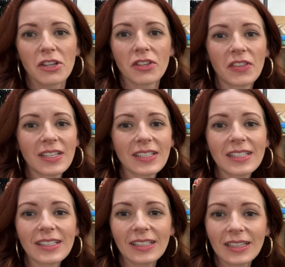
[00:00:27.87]
So this
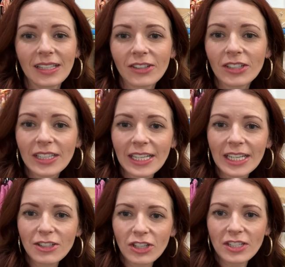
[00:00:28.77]
is literally
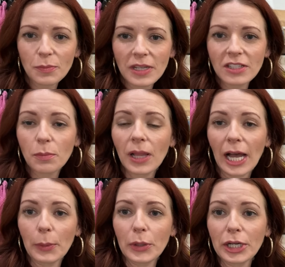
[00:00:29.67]
just a piece of
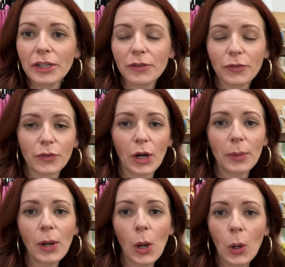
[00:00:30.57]
plywood from
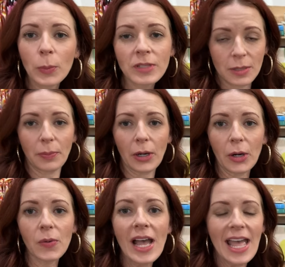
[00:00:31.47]
Home
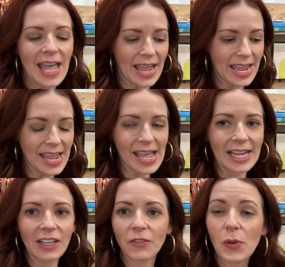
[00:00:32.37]
Depot.
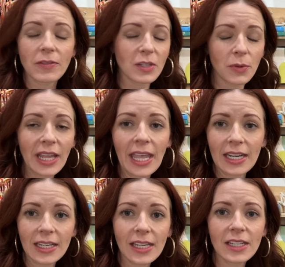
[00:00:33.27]
And if you have someone
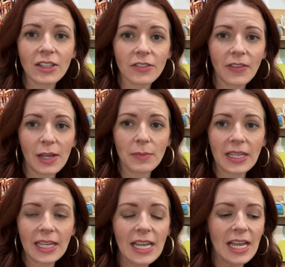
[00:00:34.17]
handy in your
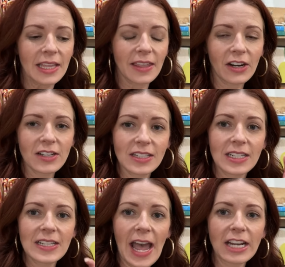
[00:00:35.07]
family, there is an
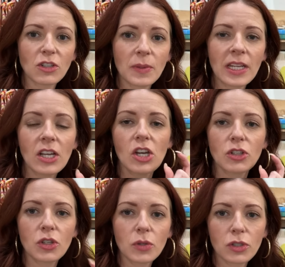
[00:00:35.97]
attachment
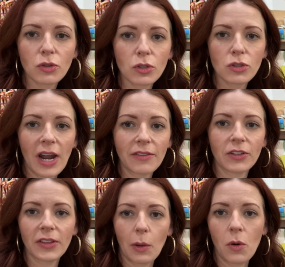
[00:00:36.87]
to a screwdriver that will